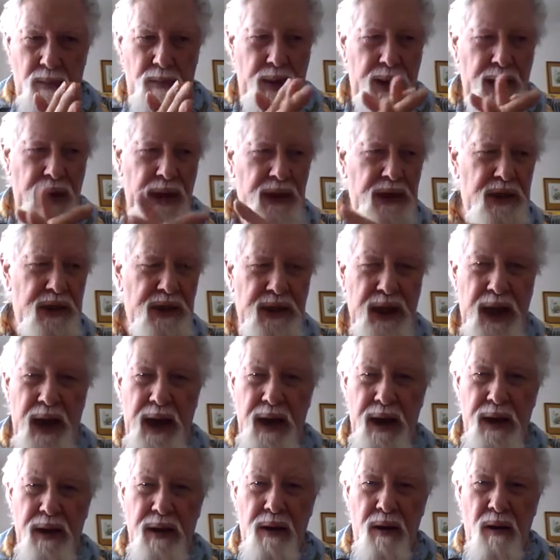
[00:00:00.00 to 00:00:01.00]
But
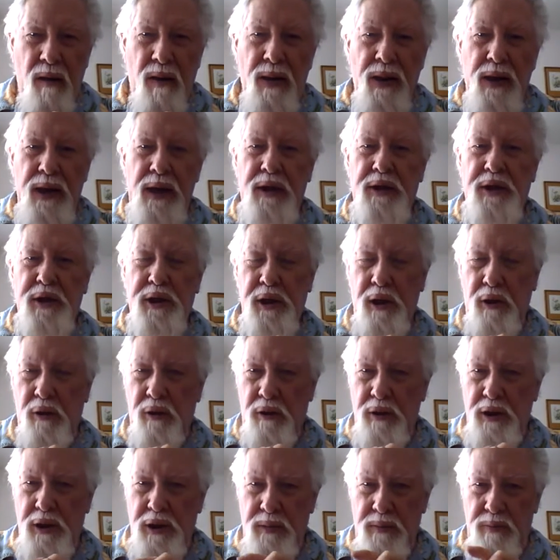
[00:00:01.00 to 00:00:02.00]
instead, it
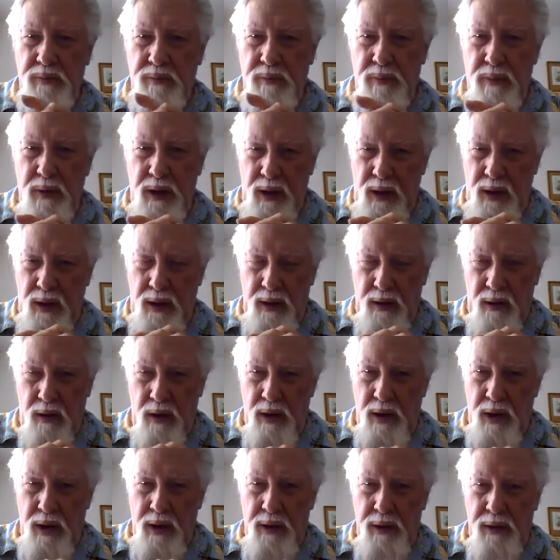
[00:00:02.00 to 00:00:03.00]
shows uh,
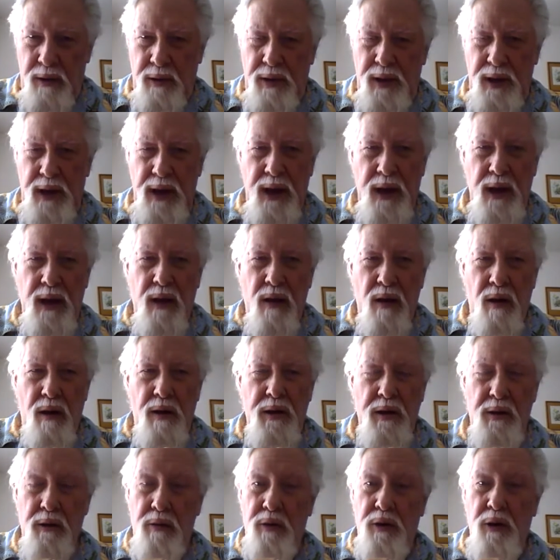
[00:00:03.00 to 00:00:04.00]
on the
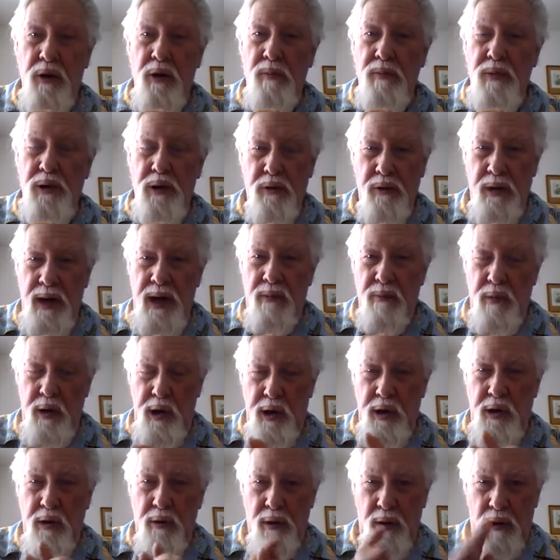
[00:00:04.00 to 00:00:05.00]
YouTube screen when
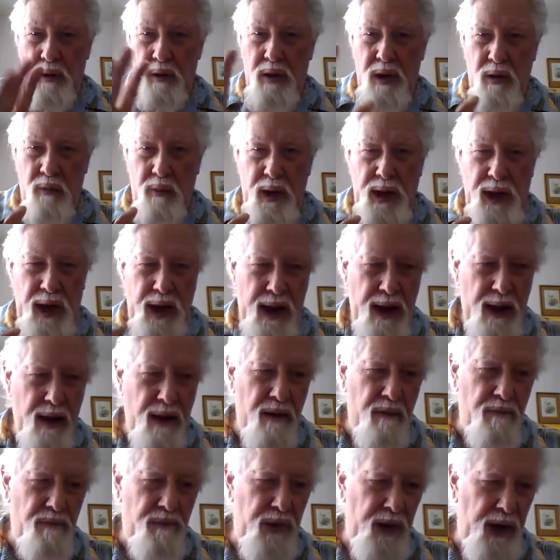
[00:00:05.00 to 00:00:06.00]
you go to look at what I
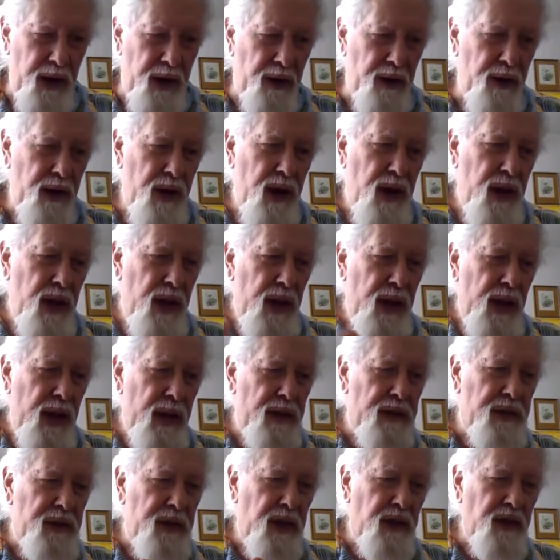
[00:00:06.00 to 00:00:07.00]
have there,
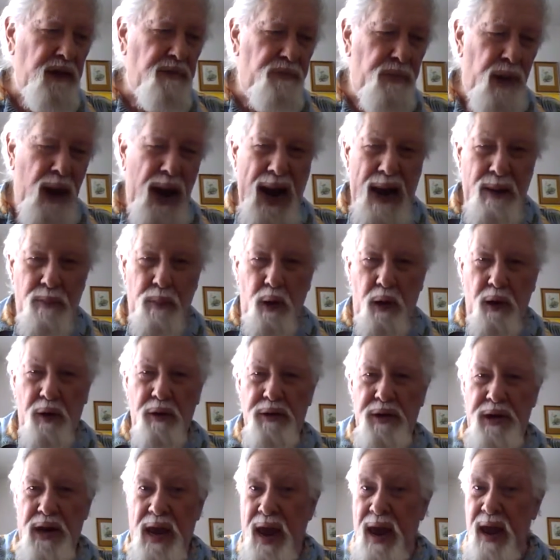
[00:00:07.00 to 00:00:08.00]
it says
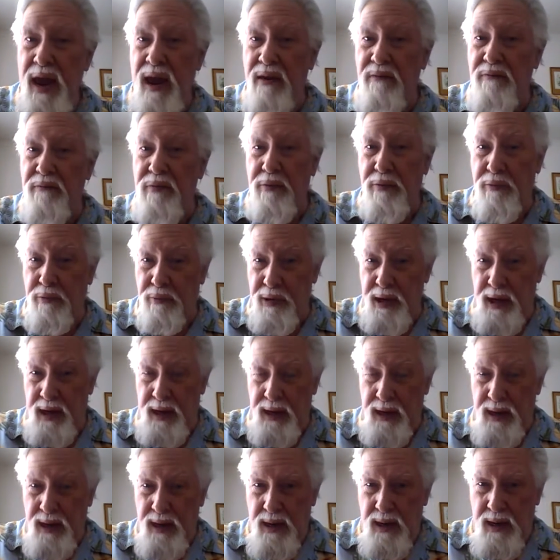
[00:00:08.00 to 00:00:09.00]
Bible Nave
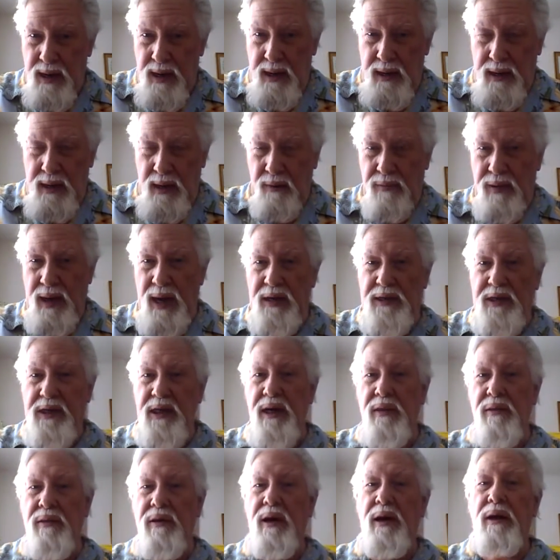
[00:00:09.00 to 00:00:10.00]
3. Now that's
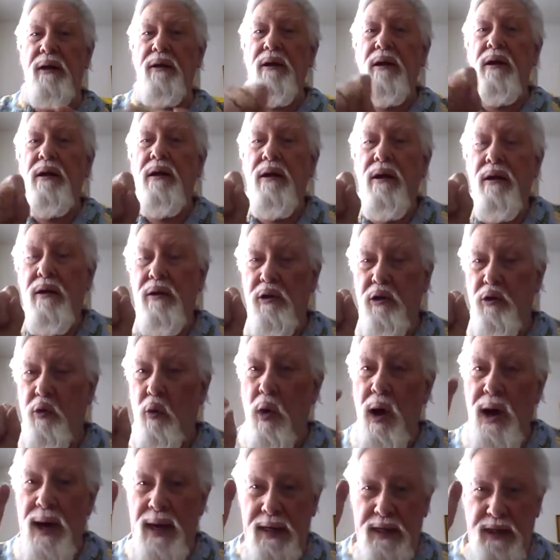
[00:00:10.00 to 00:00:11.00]
in there
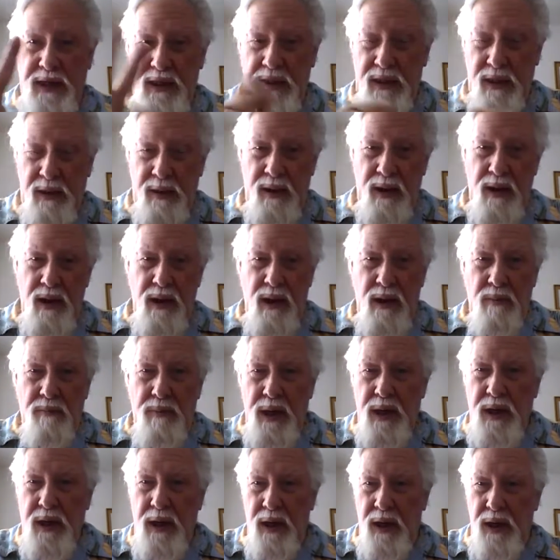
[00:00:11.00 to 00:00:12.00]
twice
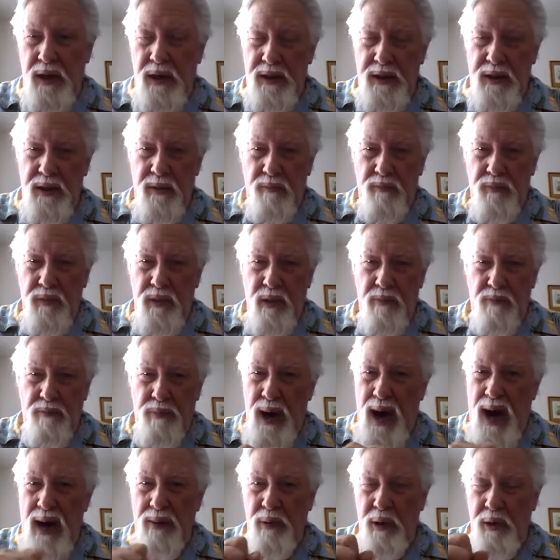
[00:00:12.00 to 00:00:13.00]
because
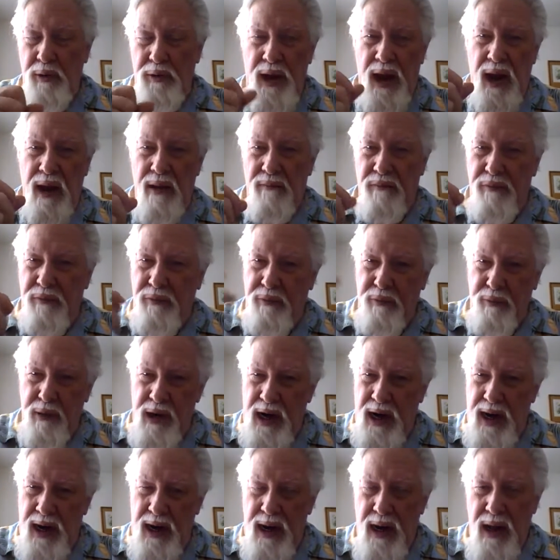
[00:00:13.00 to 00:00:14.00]
Bible Nave
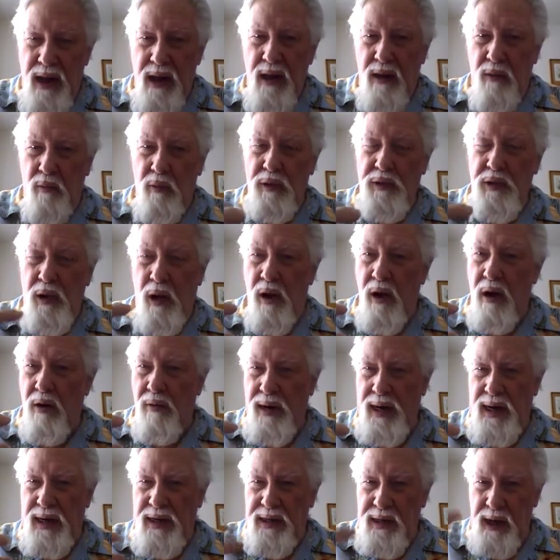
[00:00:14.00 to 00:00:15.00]
3 was
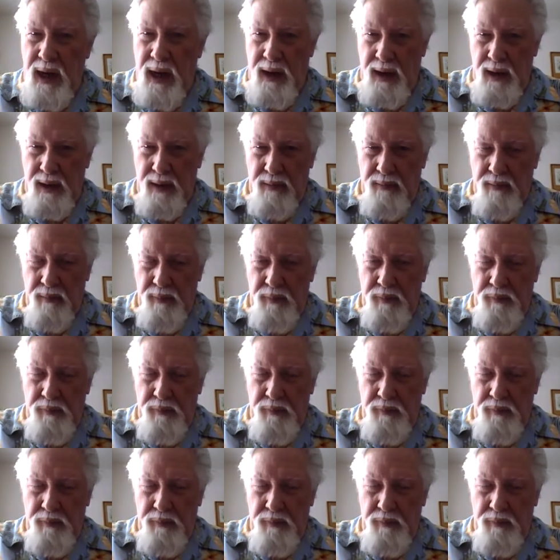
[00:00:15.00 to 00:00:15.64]
already done,